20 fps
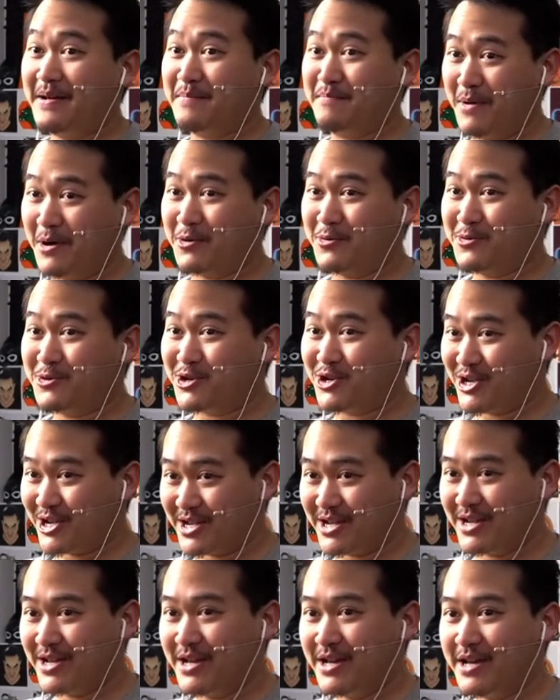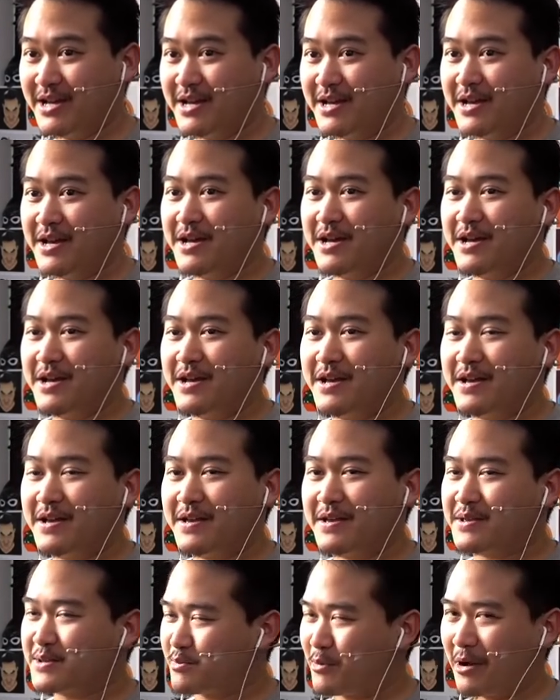Makuchi.
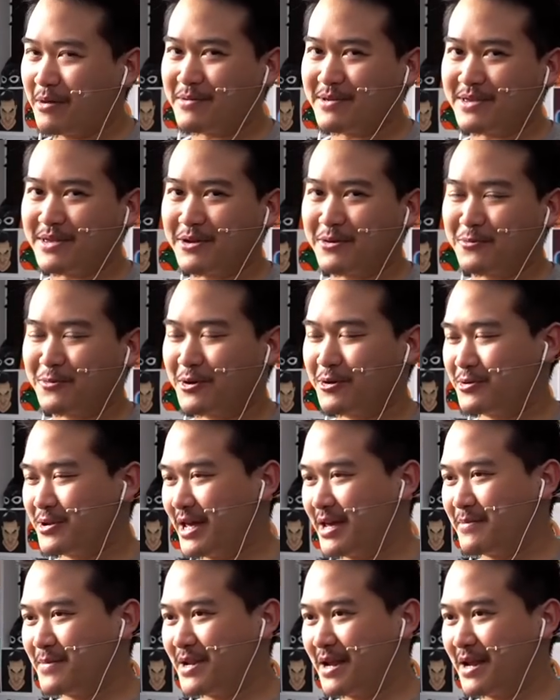It's probably their real name,